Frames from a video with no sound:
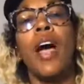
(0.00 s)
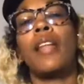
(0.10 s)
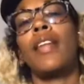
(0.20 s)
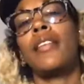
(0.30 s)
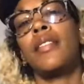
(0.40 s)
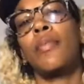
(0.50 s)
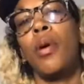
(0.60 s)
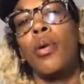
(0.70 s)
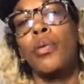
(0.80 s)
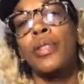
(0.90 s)
I like to
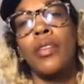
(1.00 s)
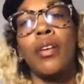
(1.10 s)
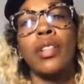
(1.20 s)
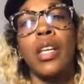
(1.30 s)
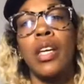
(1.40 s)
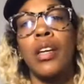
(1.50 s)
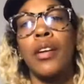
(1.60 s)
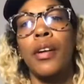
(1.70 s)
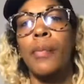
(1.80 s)
post on here.